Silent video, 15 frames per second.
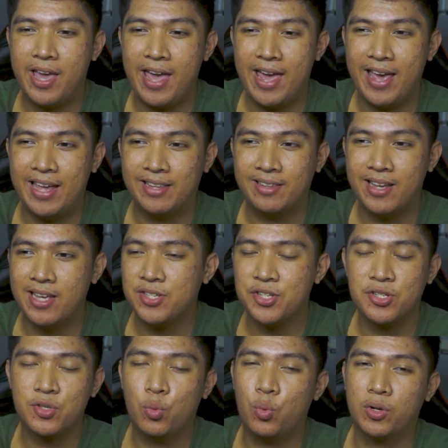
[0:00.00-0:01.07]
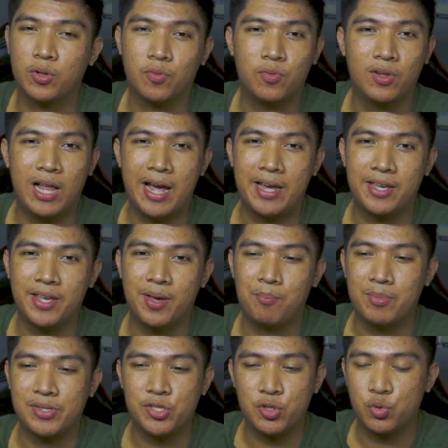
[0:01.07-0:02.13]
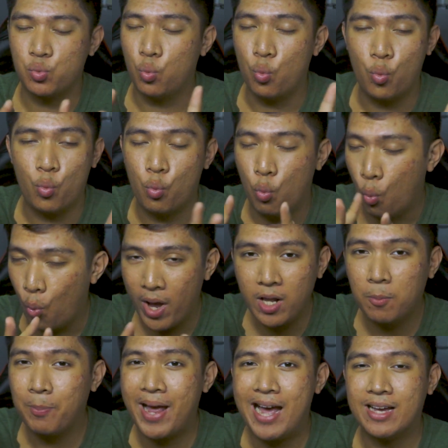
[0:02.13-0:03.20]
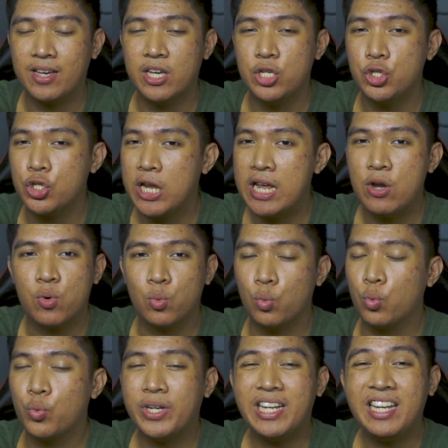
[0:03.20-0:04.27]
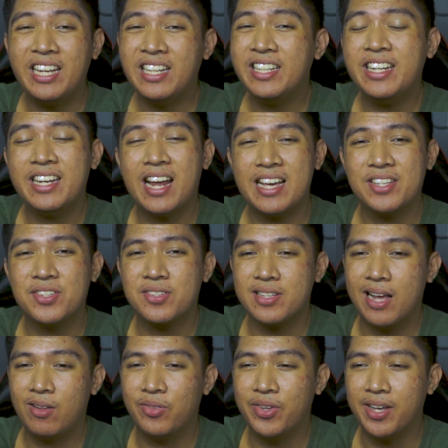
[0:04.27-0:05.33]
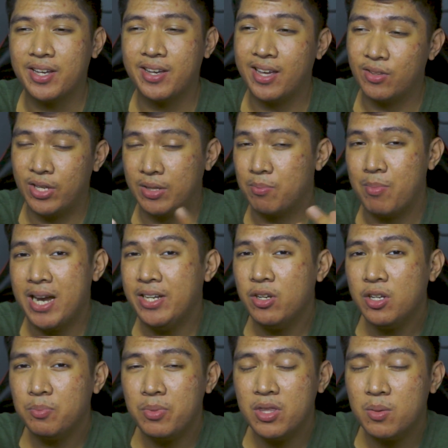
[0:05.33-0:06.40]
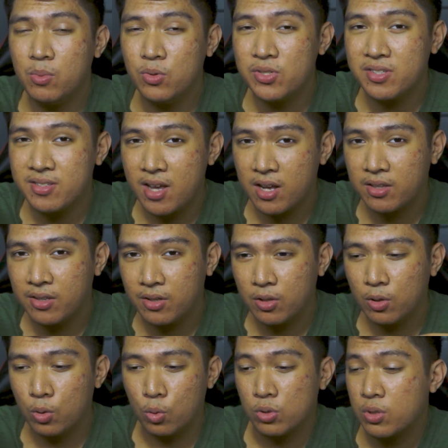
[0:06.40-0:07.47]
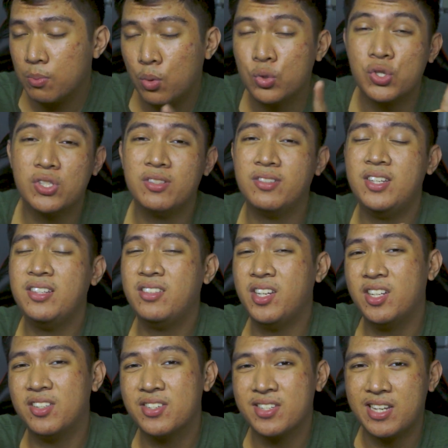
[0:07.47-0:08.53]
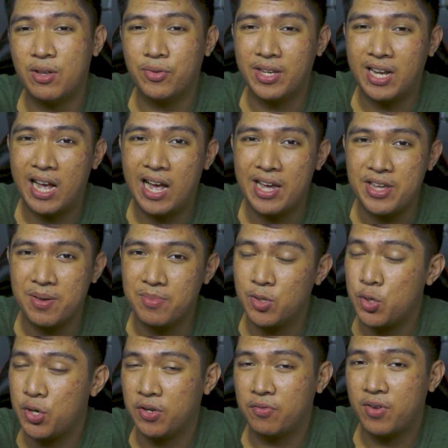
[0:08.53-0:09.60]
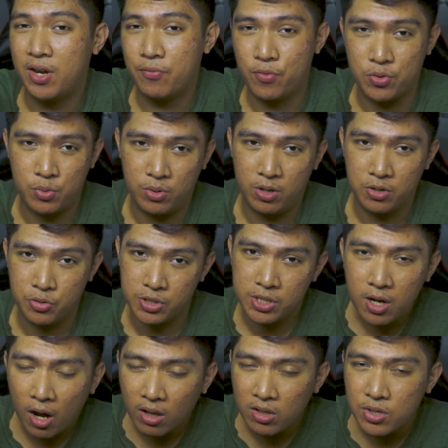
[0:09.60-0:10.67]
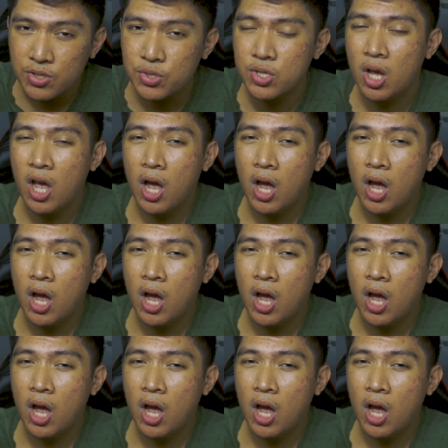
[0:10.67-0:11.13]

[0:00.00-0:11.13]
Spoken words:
And it's just a wonderful IEM. It's just well packaged, really nice sounding, and it might not be the most technical or the most detailed sounding IEM that you can find for $300,